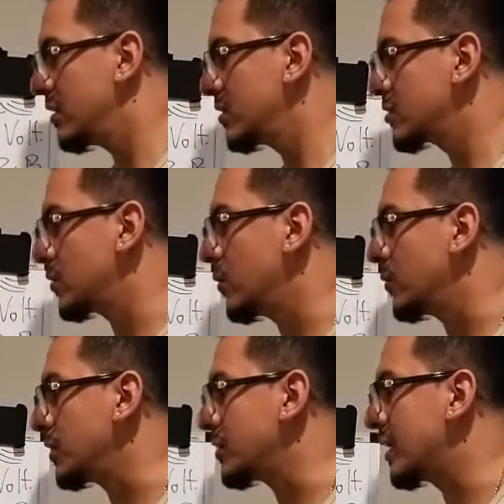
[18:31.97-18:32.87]
So
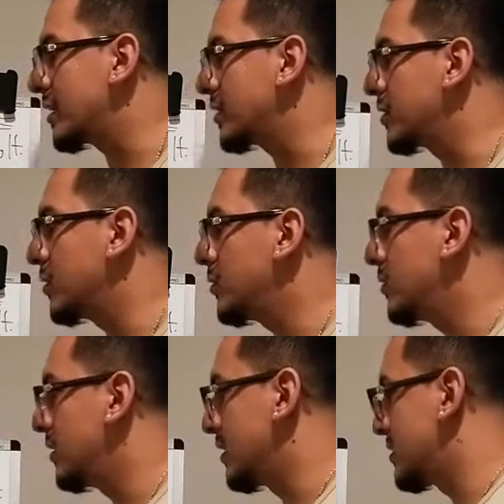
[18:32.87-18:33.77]
you're not gonna go,
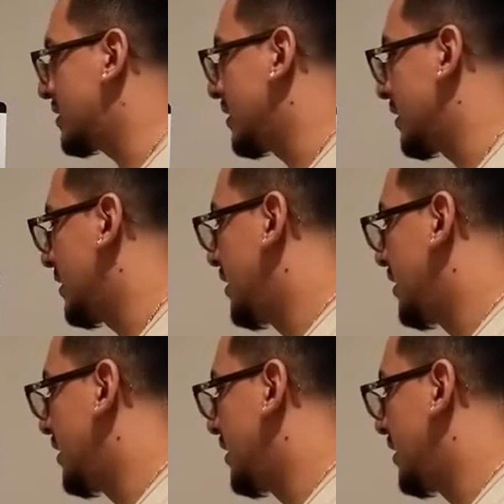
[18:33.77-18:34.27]
let's see,